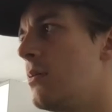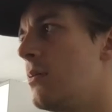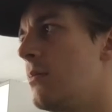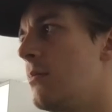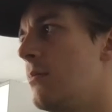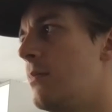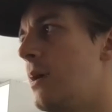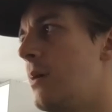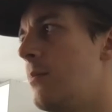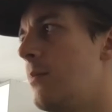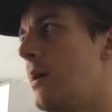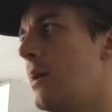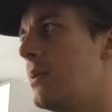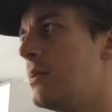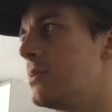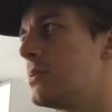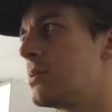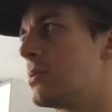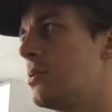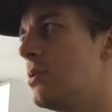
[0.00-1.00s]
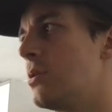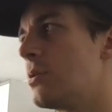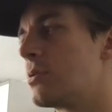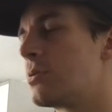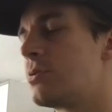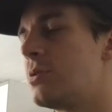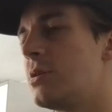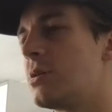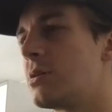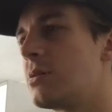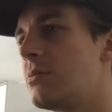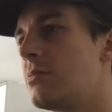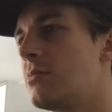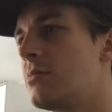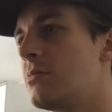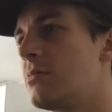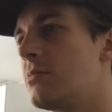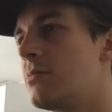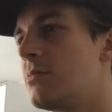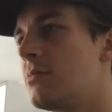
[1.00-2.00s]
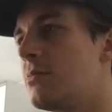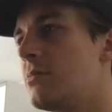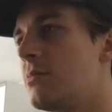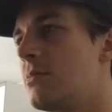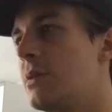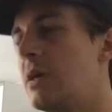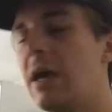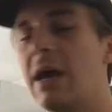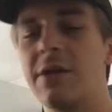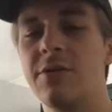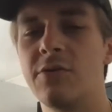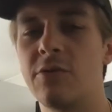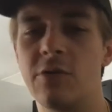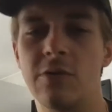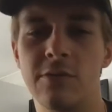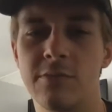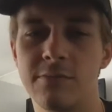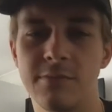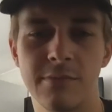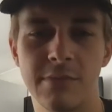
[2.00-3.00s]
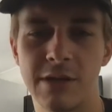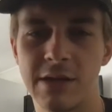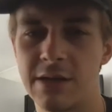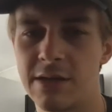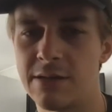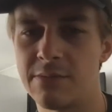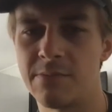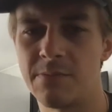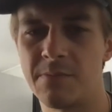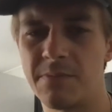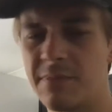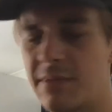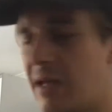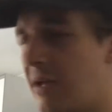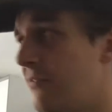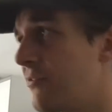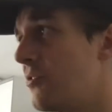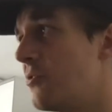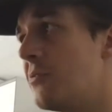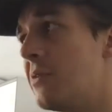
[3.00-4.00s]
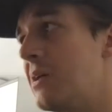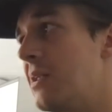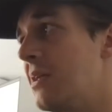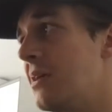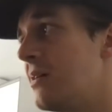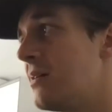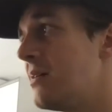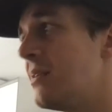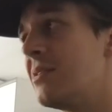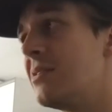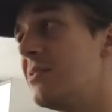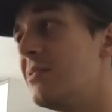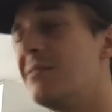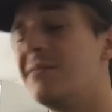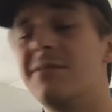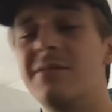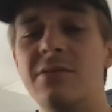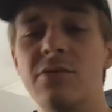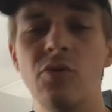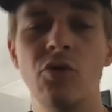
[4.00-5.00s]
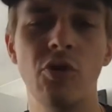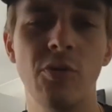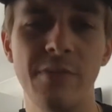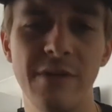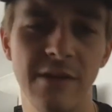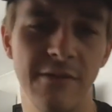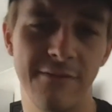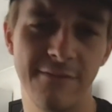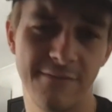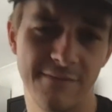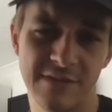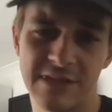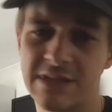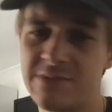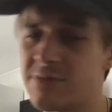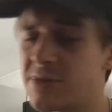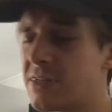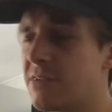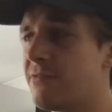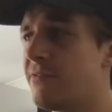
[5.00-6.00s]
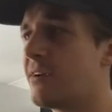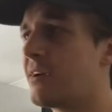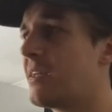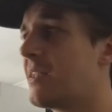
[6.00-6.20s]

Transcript: My mind is clock struck. Yeah, I don't know. Have no idea, and nobody seems to fucking